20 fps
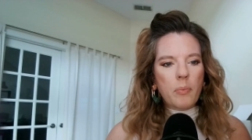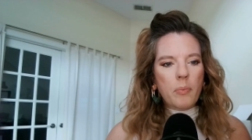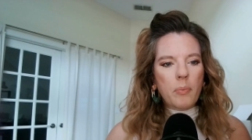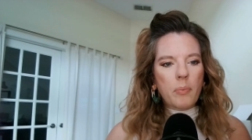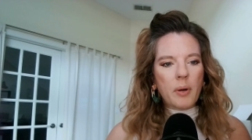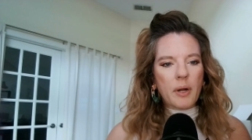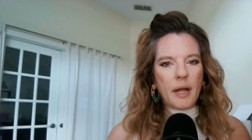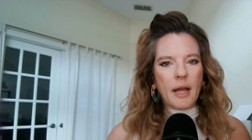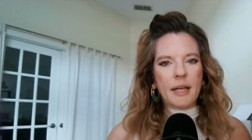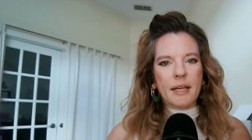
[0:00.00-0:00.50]

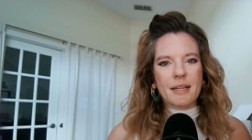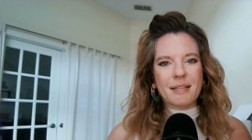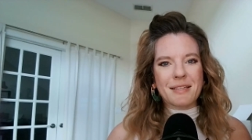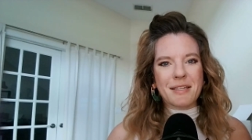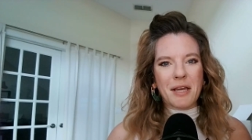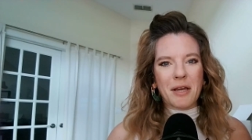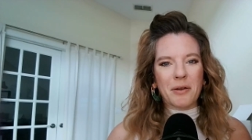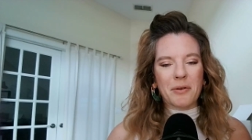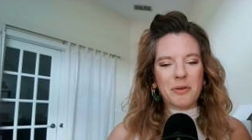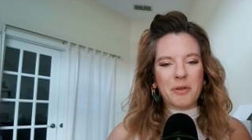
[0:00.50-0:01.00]
But I can
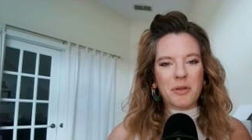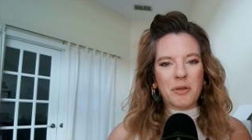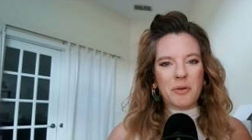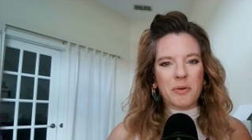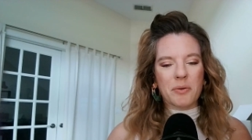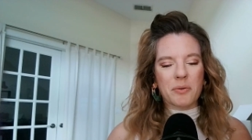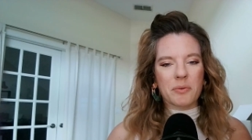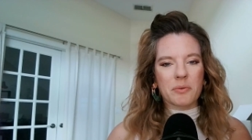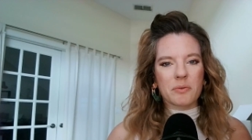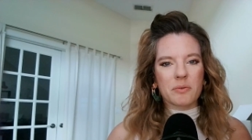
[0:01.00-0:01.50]
tell
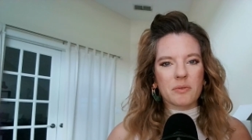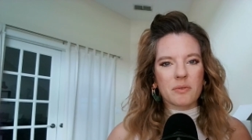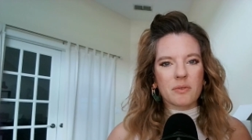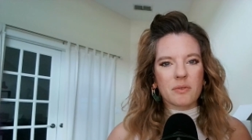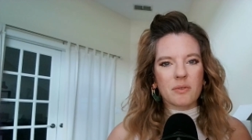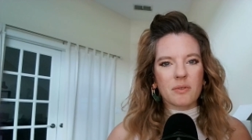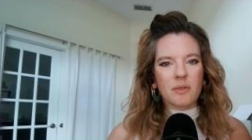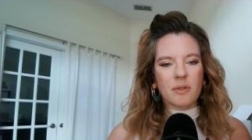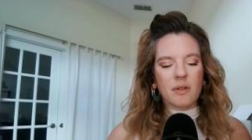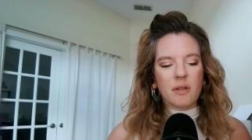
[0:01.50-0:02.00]
you
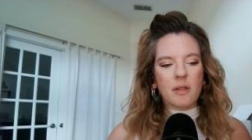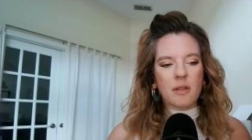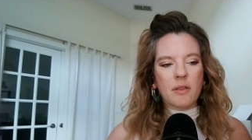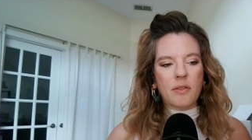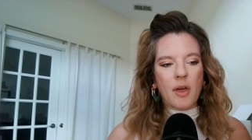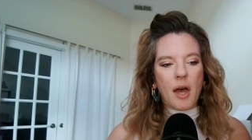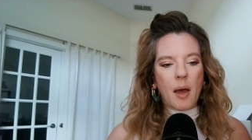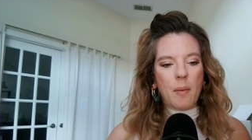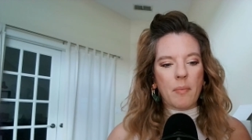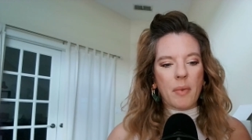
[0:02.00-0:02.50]

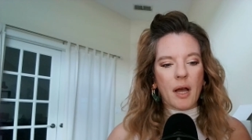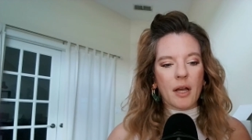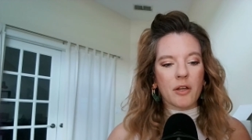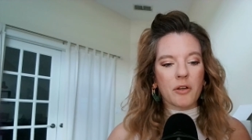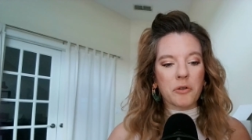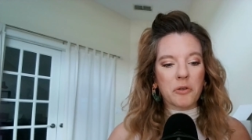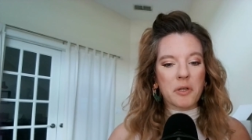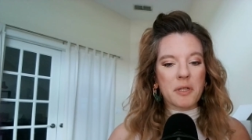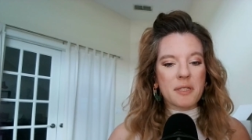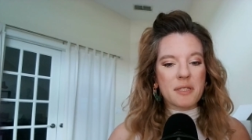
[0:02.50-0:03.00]
that my
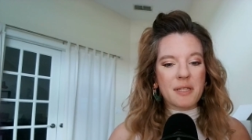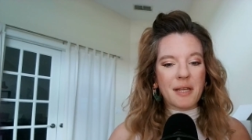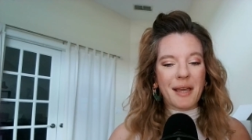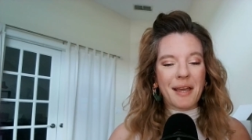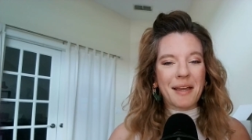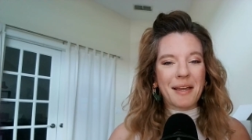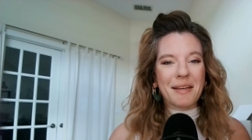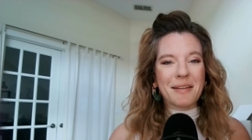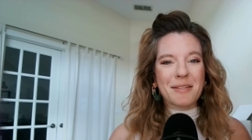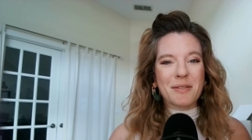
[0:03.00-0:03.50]
good
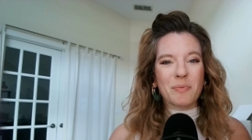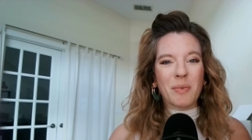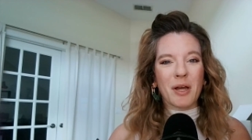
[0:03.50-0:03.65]
days,